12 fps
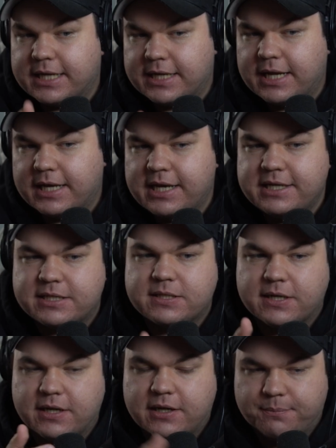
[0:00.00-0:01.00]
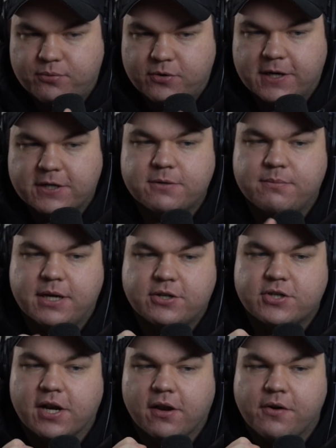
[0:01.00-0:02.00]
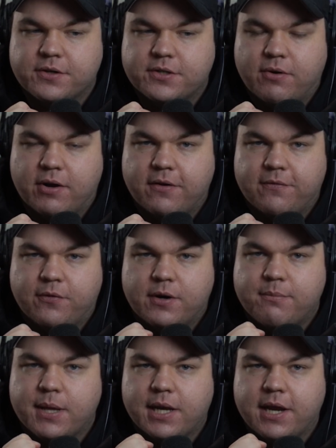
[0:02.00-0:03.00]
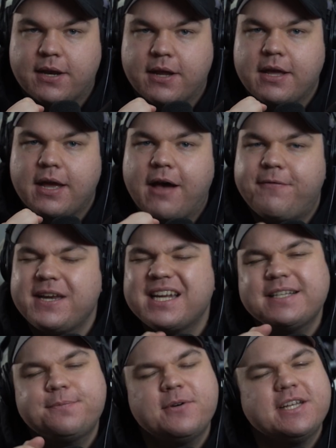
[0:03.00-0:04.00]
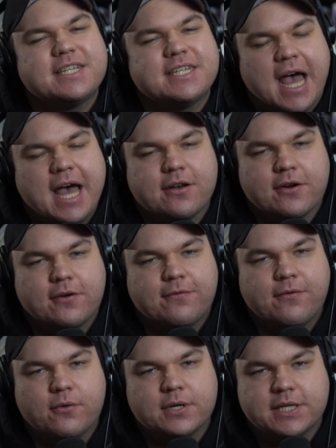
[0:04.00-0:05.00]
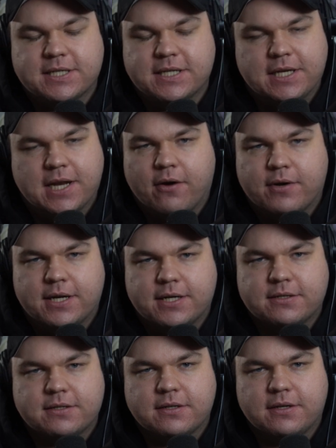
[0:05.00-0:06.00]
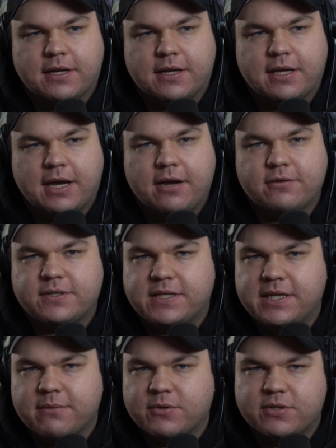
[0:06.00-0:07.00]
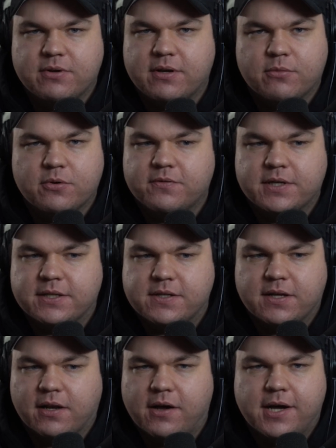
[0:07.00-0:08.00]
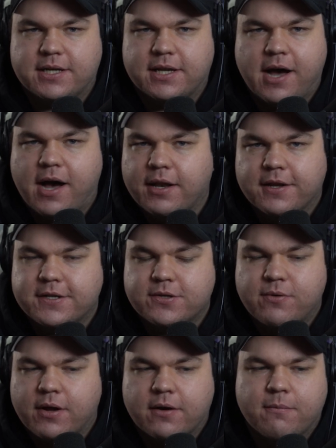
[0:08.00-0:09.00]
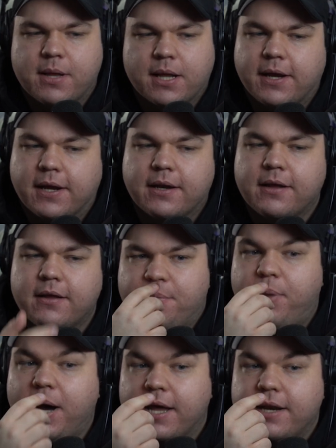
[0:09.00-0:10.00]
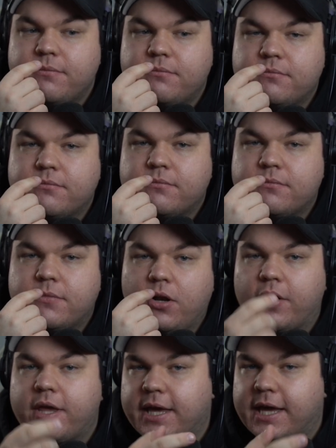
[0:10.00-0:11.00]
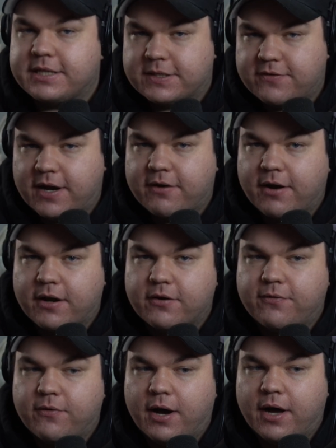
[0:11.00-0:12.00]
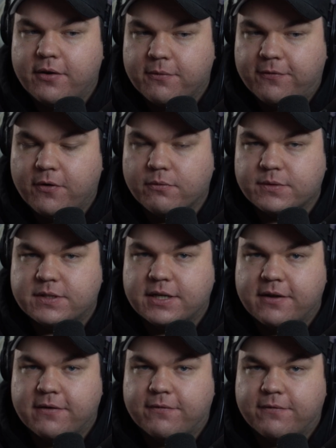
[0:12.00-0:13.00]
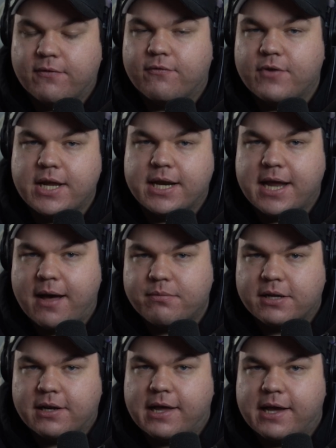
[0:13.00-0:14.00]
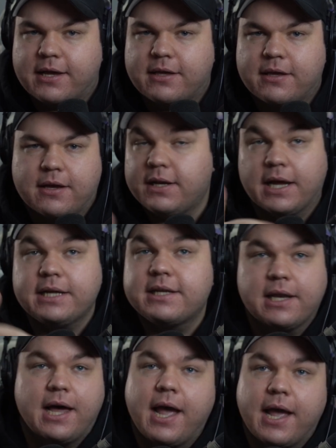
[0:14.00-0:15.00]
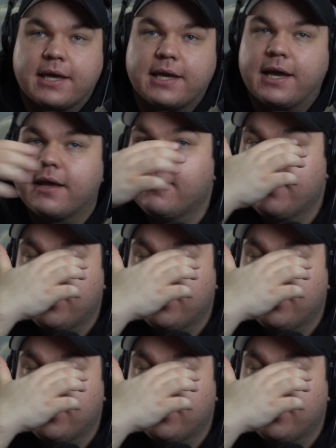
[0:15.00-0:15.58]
At least production budget alone, $240 million. I think that's pretty standard for Disney nowadays. Like, I don't see them doing movies a lot that are under $200 million. But looking at the track record for other films that they've readapted, like The Lion King,